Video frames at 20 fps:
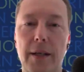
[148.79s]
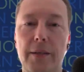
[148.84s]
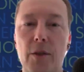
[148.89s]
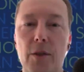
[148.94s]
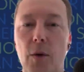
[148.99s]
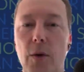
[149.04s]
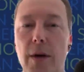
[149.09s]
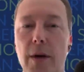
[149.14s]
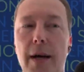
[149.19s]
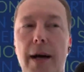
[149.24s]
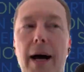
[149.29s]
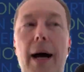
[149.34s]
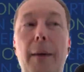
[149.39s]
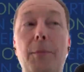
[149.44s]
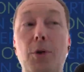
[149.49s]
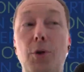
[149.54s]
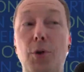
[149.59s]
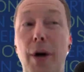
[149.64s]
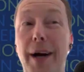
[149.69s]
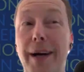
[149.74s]
So
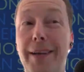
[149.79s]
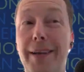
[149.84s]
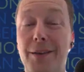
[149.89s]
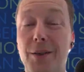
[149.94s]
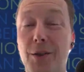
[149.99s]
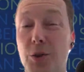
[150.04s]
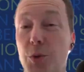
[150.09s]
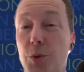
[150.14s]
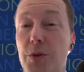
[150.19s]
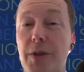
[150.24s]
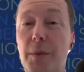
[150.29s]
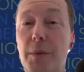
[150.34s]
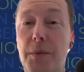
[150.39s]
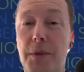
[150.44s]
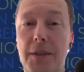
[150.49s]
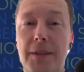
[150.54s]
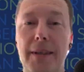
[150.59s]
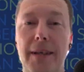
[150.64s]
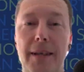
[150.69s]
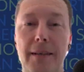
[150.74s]
I'm trying to do
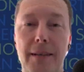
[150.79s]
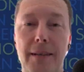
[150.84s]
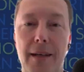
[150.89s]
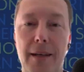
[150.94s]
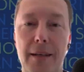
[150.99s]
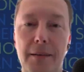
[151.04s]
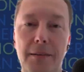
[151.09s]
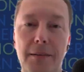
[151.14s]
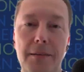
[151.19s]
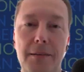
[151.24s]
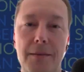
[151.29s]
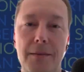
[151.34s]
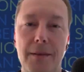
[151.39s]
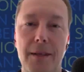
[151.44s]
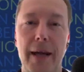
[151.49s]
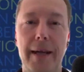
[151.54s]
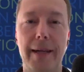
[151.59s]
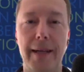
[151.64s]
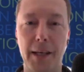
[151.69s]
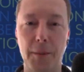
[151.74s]
something like that.
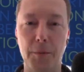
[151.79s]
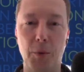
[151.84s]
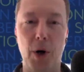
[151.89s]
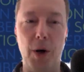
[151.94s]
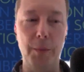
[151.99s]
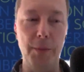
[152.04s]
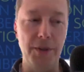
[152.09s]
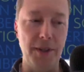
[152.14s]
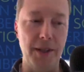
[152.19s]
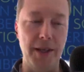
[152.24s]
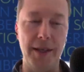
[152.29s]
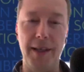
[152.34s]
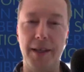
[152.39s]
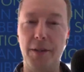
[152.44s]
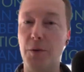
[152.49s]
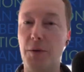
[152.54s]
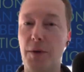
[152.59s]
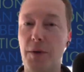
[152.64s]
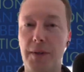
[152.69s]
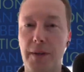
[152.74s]
I can't promise that I
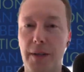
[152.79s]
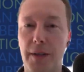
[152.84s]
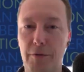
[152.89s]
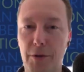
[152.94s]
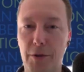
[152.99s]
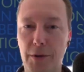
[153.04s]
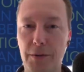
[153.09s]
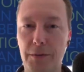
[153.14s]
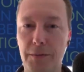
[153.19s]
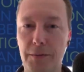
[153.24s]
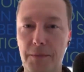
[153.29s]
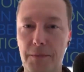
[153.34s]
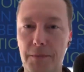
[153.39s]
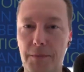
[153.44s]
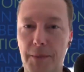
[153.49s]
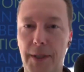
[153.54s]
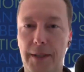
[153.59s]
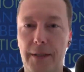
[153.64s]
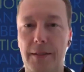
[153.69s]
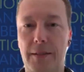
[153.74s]
get to their level,
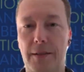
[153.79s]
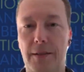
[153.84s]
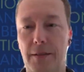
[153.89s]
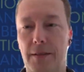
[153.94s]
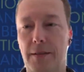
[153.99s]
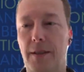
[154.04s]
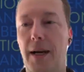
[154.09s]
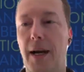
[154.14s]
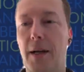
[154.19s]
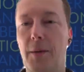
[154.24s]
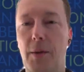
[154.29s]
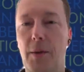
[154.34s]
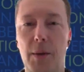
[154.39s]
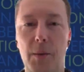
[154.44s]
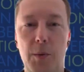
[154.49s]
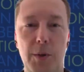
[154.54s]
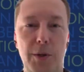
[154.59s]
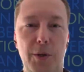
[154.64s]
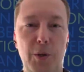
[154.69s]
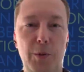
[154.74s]
but I
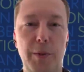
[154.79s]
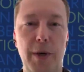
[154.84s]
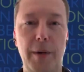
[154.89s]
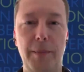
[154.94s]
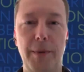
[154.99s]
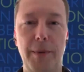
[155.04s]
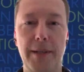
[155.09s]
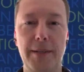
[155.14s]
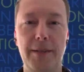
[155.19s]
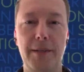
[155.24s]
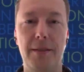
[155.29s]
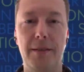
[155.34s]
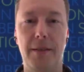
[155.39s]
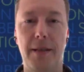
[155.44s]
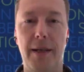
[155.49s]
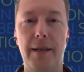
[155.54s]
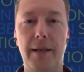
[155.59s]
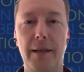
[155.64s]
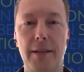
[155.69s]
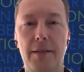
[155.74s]
will do my best.
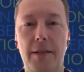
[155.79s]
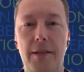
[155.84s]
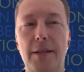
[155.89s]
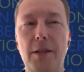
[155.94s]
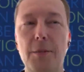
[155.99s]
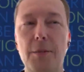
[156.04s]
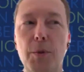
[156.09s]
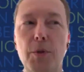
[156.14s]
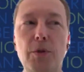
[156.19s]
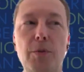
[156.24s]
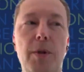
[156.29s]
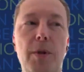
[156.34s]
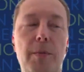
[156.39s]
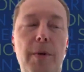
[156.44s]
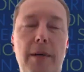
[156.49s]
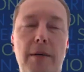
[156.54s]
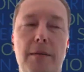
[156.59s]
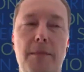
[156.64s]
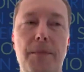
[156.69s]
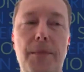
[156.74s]
And it's supposed to be
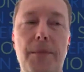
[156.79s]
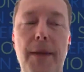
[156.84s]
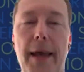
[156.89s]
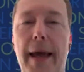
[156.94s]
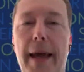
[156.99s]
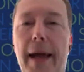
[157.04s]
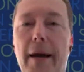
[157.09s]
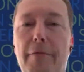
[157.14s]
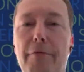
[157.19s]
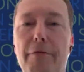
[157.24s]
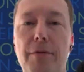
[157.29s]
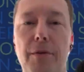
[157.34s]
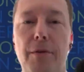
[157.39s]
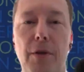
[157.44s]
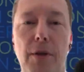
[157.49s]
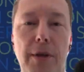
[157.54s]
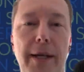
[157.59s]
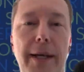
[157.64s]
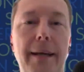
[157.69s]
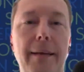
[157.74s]
about half the
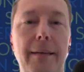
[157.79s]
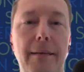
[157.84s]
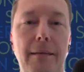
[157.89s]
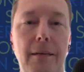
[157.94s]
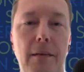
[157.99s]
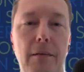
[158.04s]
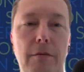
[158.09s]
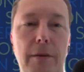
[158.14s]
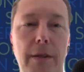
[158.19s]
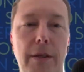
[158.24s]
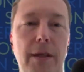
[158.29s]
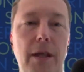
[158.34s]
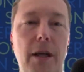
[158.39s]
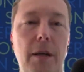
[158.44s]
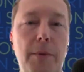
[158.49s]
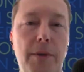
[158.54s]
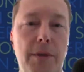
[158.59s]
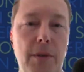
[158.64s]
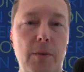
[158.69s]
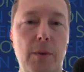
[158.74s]
length of
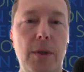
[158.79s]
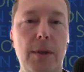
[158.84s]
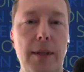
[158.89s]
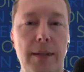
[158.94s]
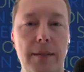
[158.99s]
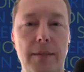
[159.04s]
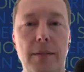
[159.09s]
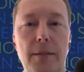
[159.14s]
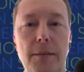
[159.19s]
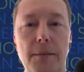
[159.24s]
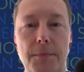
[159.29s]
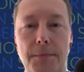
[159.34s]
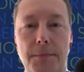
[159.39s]
Economics in One Lesson.